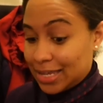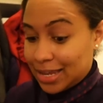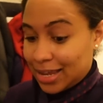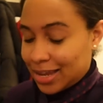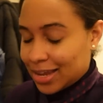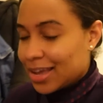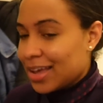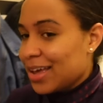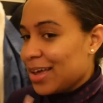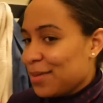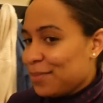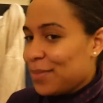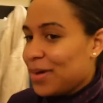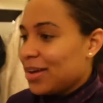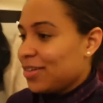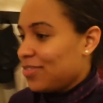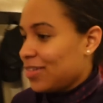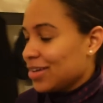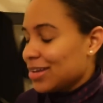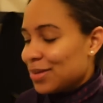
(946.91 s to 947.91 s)
Like, matter
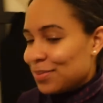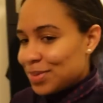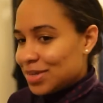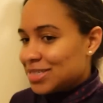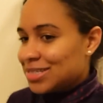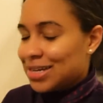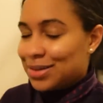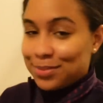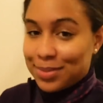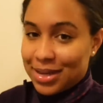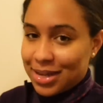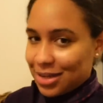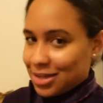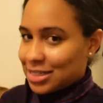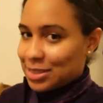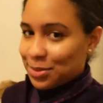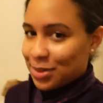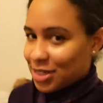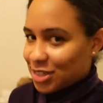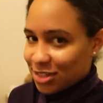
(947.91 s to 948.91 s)
of fact, let me check my
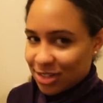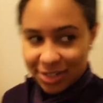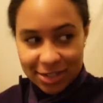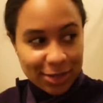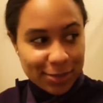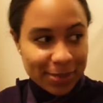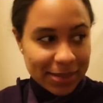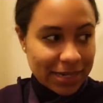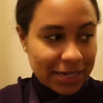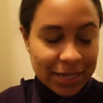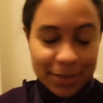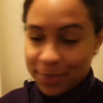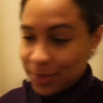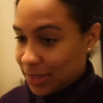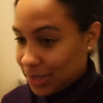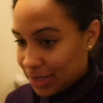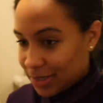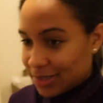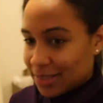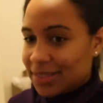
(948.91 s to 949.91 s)
house, make sure ain't nobody up in
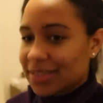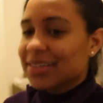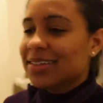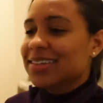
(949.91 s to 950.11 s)
here.